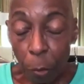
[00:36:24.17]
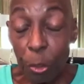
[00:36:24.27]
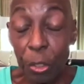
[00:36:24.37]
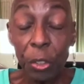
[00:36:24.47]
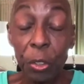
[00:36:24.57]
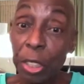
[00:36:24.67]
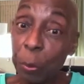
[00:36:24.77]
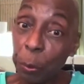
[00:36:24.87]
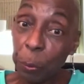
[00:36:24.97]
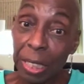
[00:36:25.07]
particularly
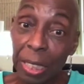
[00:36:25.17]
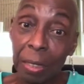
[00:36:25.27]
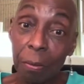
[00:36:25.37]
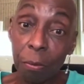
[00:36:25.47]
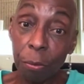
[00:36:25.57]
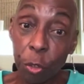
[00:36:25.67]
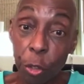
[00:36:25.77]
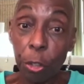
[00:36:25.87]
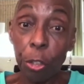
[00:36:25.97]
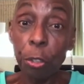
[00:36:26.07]
when we eat
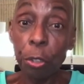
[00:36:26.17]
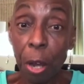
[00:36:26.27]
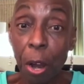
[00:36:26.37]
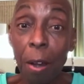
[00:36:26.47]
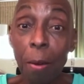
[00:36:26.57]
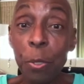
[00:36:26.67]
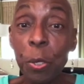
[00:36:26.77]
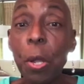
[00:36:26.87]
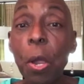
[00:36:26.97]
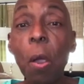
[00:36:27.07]
sugar or carbs,
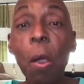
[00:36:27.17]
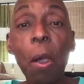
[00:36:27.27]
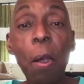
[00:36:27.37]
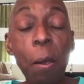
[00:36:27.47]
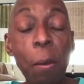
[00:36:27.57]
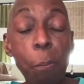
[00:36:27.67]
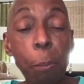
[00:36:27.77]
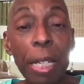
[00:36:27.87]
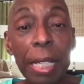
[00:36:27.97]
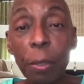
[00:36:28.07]

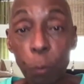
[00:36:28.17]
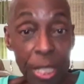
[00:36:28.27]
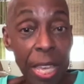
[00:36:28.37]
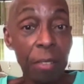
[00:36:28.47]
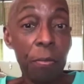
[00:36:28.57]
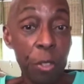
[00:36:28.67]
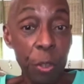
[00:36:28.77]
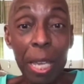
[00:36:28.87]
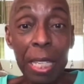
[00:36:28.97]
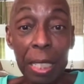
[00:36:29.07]
but we have a
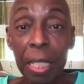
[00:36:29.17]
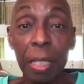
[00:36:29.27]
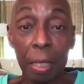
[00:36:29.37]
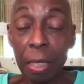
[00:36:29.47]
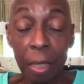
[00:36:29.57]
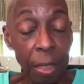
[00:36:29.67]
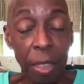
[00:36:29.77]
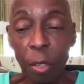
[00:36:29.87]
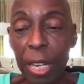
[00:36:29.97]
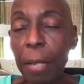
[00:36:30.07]
spike at
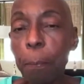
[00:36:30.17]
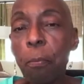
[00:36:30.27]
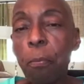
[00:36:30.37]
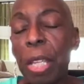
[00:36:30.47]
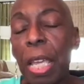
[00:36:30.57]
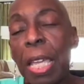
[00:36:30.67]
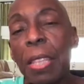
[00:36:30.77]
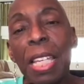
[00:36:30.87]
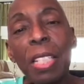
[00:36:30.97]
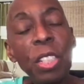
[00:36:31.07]
any rate.
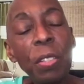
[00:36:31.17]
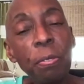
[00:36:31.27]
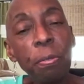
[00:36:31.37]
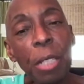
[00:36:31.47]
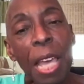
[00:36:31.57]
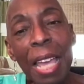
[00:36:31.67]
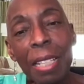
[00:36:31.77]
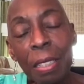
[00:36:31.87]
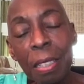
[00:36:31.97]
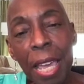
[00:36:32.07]
And then to
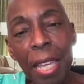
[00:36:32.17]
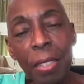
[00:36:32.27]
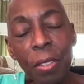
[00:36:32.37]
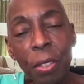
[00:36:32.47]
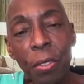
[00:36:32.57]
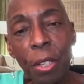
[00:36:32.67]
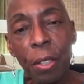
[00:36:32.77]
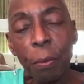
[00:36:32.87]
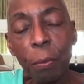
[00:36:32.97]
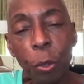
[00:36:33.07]
flatten that so
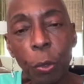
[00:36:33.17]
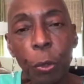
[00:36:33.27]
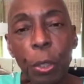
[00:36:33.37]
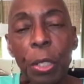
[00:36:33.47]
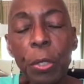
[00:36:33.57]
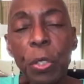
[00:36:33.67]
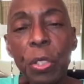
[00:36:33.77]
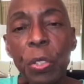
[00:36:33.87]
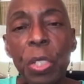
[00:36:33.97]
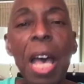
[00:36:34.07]
their glucose
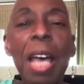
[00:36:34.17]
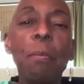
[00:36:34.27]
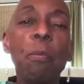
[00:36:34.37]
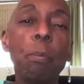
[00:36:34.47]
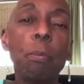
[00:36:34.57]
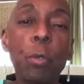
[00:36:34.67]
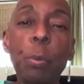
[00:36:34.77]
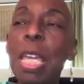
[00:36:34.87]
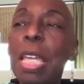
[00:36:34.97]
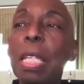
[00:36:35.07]
does not
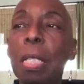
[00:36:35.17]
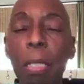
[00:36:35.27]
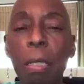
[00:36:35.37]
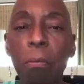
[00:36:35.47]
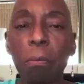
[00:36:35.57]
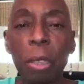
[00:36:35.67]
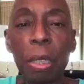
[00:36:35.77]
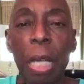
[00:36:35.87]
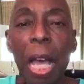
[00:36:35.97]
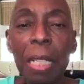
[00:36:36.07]
remain in
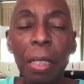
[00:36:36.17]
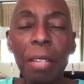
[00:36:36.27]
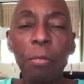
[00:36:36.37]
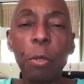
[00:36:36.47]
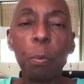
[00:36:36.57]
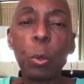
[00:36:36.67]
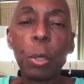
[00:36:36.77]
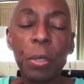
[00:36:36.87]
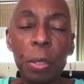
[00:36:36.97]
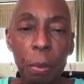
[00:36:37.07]
a high level
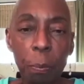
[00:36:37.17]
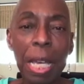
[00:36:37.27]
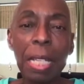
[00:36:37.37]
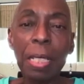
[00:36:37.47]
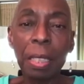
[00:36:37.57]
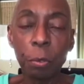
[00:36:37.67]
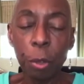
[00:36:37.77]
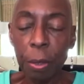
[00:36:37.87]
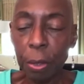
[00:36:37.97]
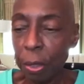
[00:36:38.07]
more than the body can
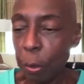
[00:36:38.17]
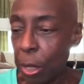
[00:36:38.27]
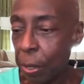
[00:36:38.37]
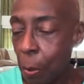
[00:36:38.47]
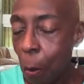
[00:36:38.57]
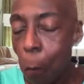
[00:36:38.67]
really deal with.